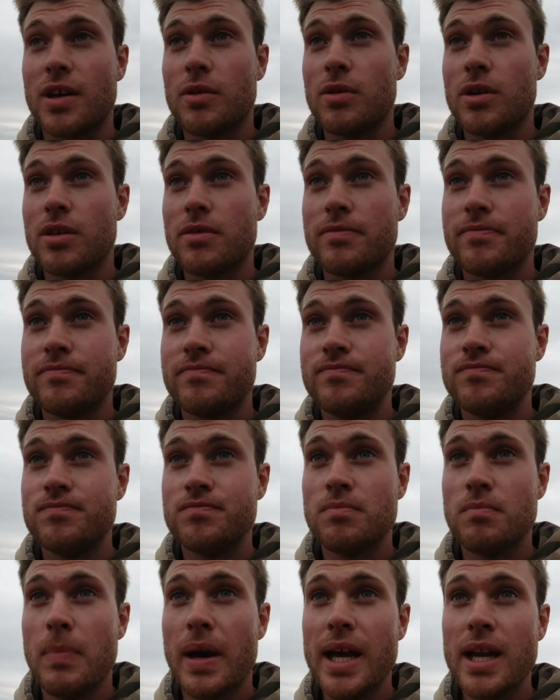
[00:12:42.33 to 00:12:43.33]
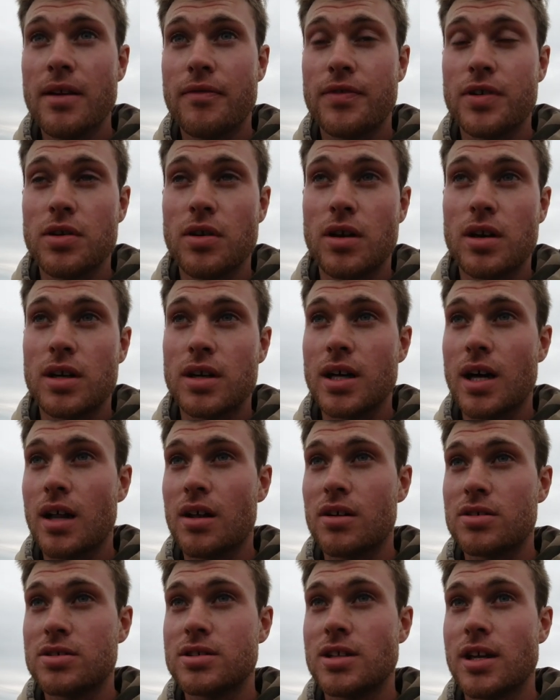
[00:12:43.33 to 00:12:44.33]
I would have made a few hundred
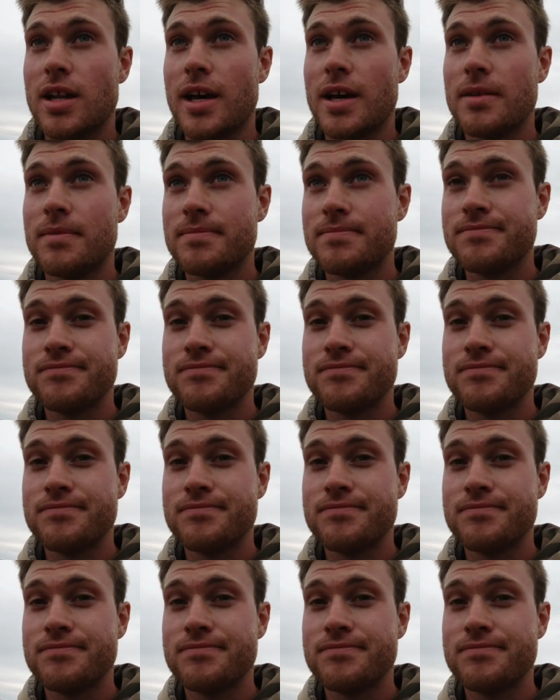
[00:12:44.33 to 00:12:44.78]
dollars today.